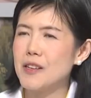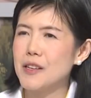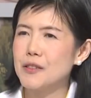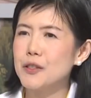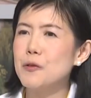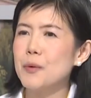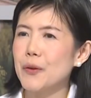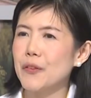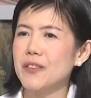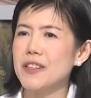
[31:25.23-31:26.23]

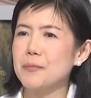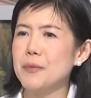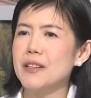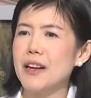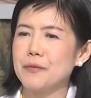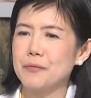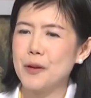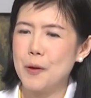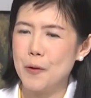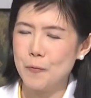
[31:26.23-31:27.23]
Stillbirth, it means that
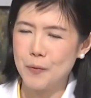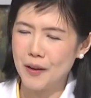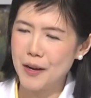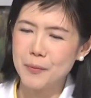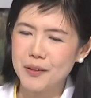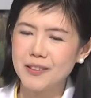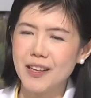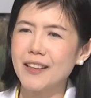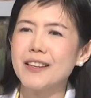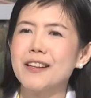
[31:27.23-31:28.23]
labor
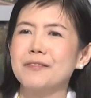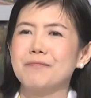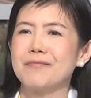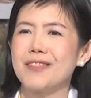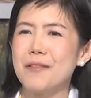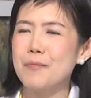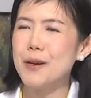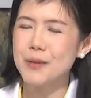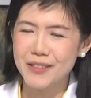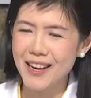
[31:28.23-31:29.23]
and then
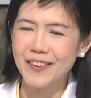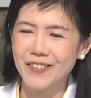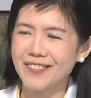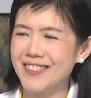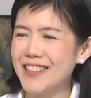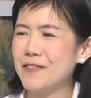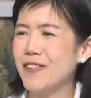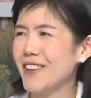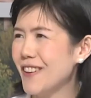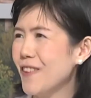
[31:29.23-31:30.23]
baby death in
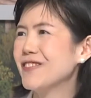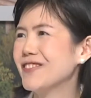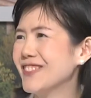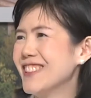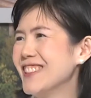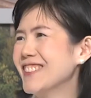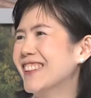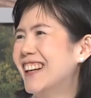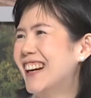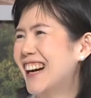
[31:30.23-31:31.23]
front of you
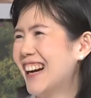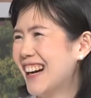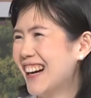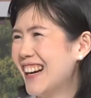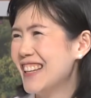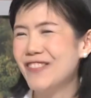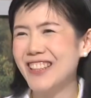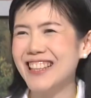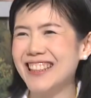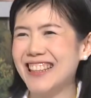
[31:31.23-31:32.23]

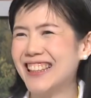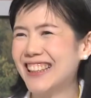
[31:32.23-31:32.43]
immediately.